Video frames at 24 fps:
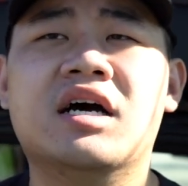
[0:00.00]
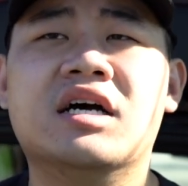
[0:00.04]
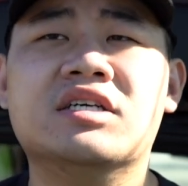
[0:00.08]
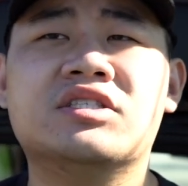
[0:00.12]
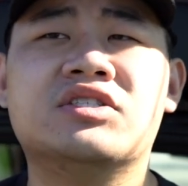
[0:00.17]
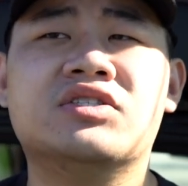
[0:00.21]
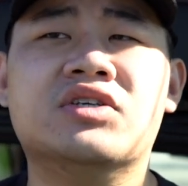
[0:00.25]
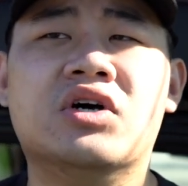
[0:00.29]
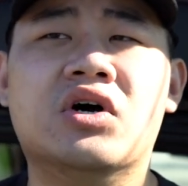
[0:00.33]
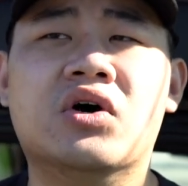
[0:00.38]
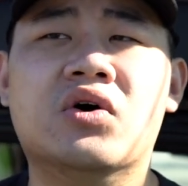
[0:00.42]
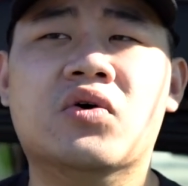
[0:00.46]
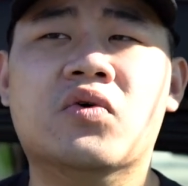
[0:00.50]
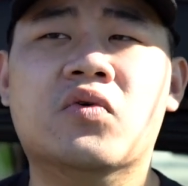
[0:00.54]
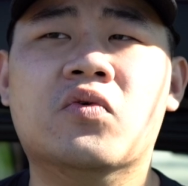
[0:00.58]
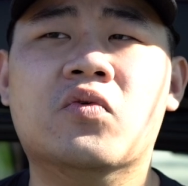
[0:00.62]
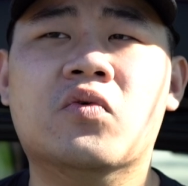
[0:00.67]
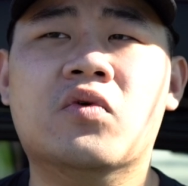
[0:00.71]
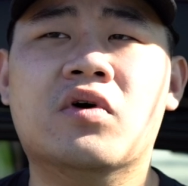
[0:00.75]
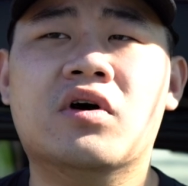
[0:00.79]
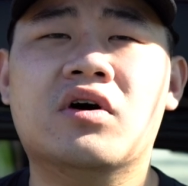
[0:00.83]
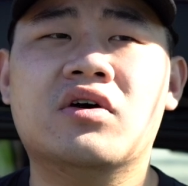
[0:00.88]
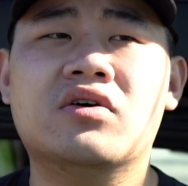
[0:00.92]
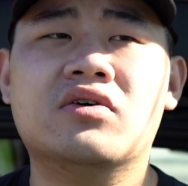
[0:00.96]

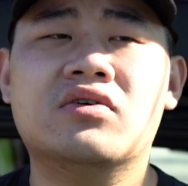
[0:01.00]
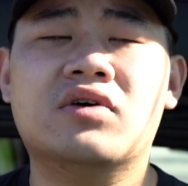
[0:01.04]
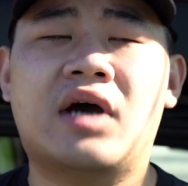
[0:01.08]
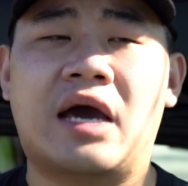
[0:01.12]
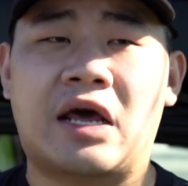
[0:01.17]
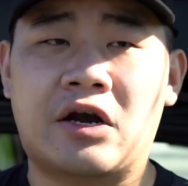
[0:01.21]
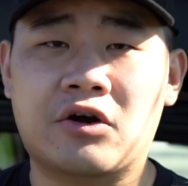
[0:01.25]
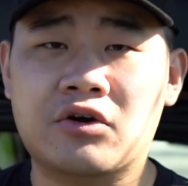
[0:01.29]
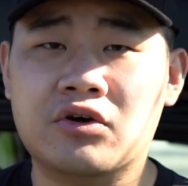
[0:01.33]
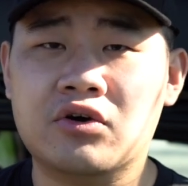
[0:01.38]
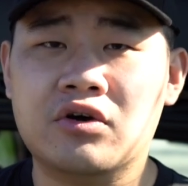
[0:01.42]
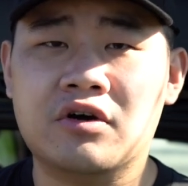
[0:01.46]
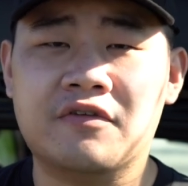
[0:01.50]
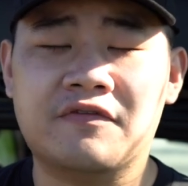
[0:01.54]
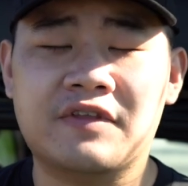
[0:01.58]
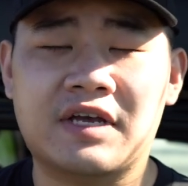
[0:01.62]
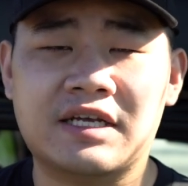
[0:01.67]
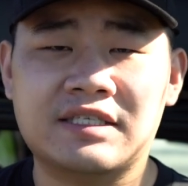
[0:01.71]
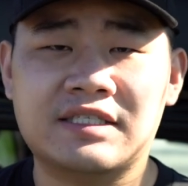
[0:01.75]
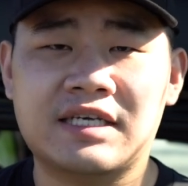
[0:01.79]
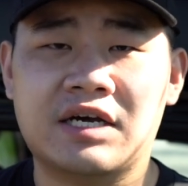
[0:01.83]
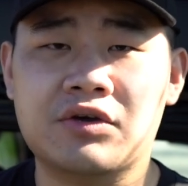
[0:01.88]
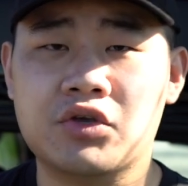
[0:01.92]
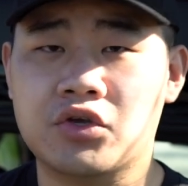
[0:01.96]
So I don't know if
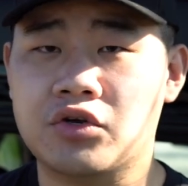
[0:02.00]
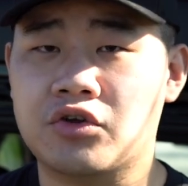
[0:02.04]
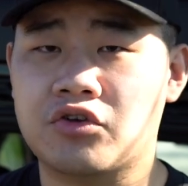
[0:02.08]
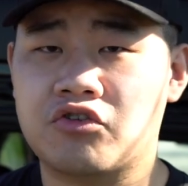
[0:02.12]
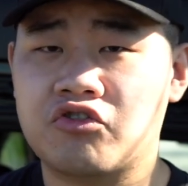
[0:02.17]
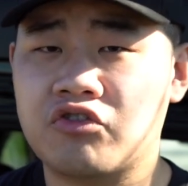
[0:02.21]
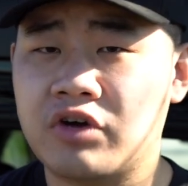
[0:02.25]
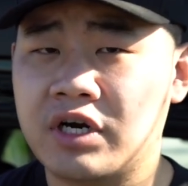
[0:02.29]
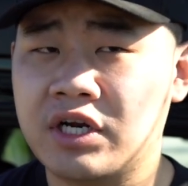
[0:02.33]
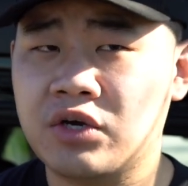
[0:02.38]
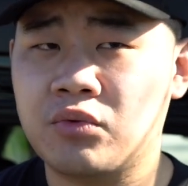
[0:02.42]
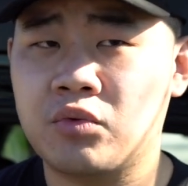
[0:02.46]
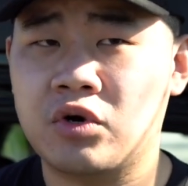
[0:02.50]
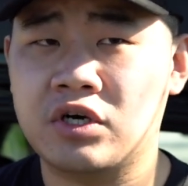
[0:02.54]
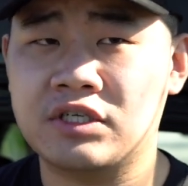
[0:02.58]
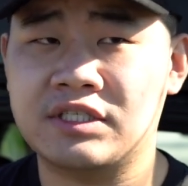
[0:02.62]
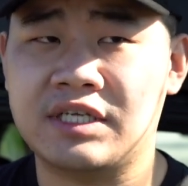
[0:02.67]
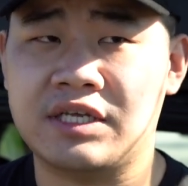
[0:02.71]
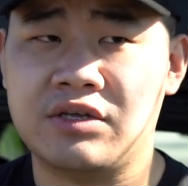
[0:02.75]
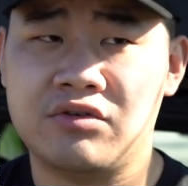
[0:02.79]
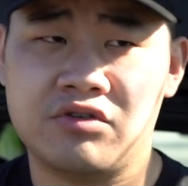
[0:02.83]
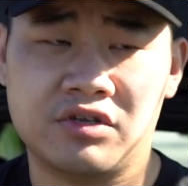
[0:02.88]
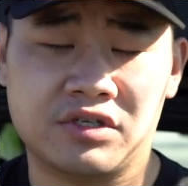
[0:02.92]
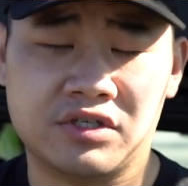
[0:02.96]
that's how Unitronic works,
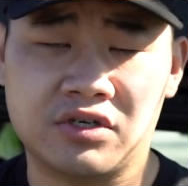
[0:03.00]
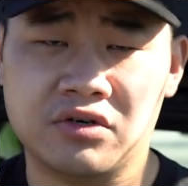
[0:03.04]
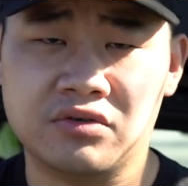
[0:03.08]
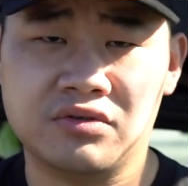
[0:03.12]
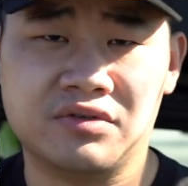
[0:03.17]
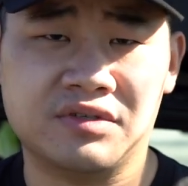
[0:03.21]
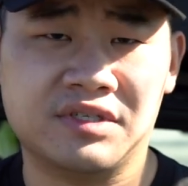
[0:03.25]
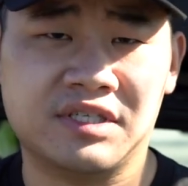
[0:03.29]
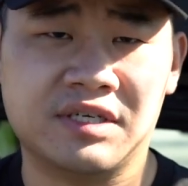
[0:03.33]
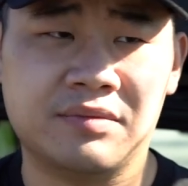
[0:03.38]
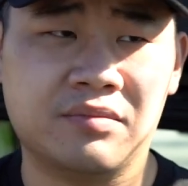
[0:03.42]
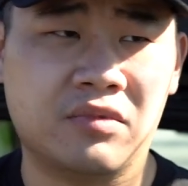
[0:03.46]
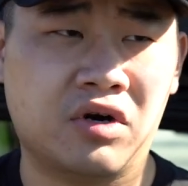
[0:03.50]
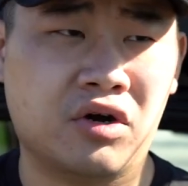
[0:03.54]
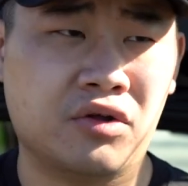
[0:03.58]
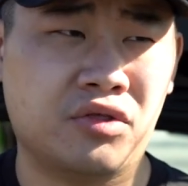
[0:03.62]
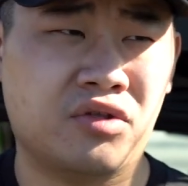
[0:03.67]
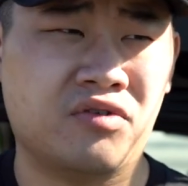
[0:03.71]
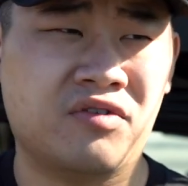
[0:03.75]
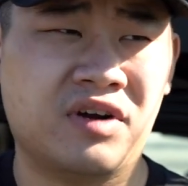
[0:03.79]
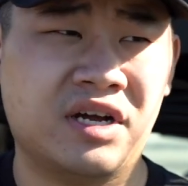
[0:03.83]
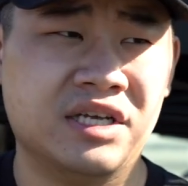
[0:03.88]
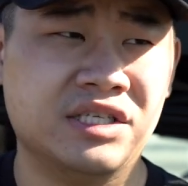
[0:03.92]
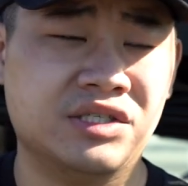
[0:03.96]
that you just go to some
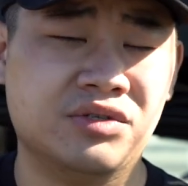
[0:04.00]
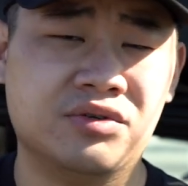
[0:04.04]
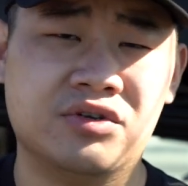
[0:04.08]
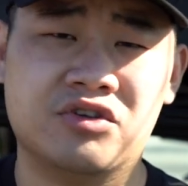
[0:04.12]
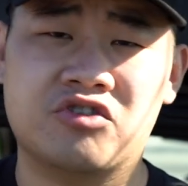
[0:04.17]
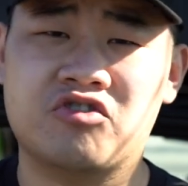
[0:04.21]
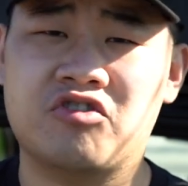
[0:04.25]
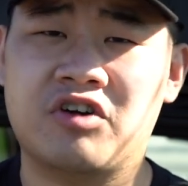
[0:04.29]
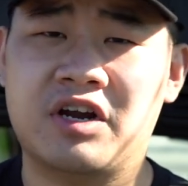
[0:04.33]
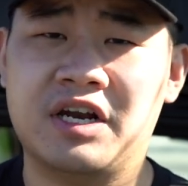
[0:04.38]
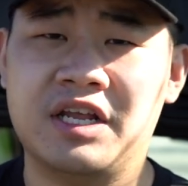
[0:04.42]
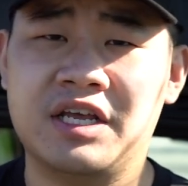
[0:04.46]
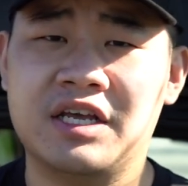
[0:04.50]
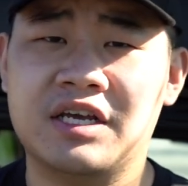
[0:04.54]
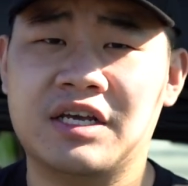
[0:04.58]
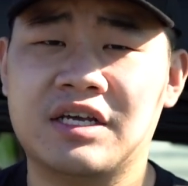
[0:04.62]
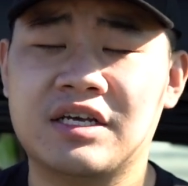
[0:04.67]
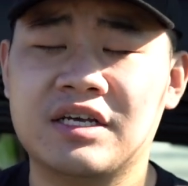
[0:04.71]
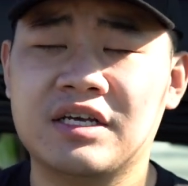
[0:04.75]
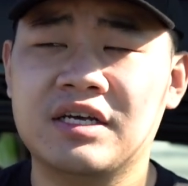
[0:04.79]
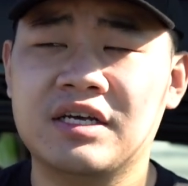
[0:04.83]
authorized Unitronic